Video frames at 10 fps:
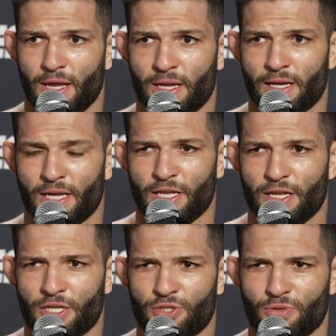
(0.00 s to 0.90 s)
and uh, he
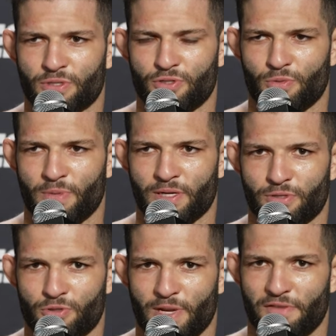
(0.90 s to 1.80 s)
he chooses too ma-
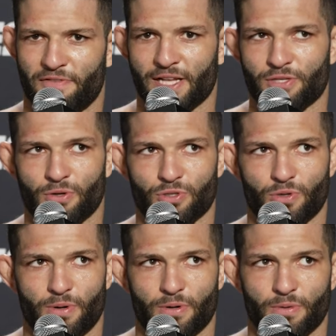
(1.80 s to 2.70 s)
too many fights. You know,
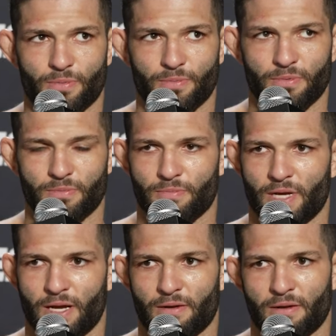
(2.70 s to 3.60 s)
so
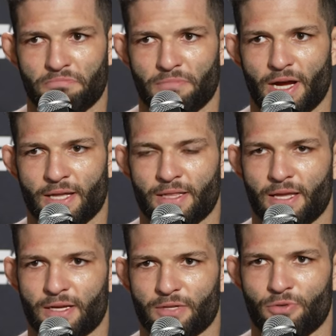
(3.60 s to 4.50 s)
I
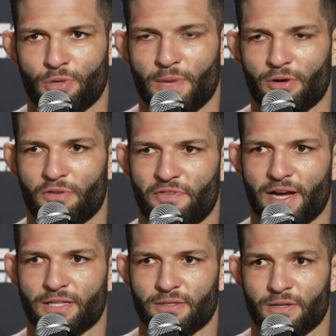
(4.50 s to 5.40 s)
think it would be a good
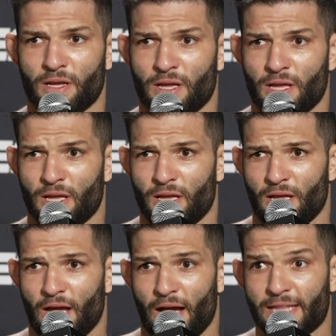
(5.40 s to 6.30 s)
fight.
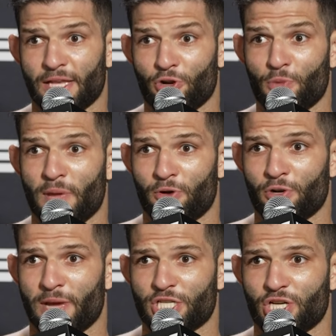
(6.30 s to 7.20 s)
I think it would be a good
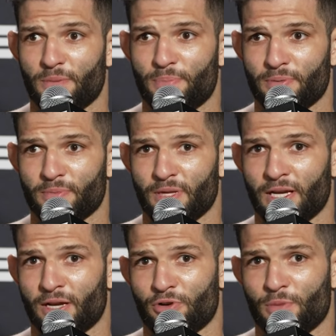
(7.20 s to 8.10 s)
matchup,
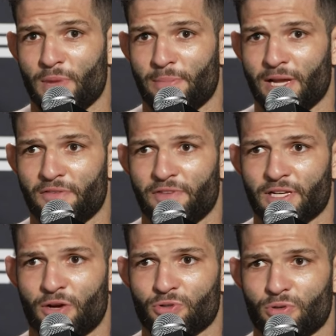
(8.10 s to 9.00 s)
and there could be a main
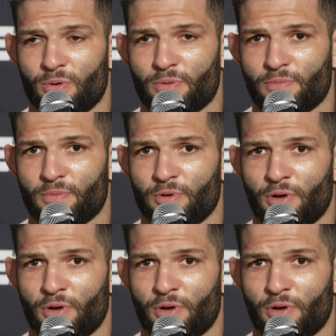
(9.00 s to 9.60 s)
event also, a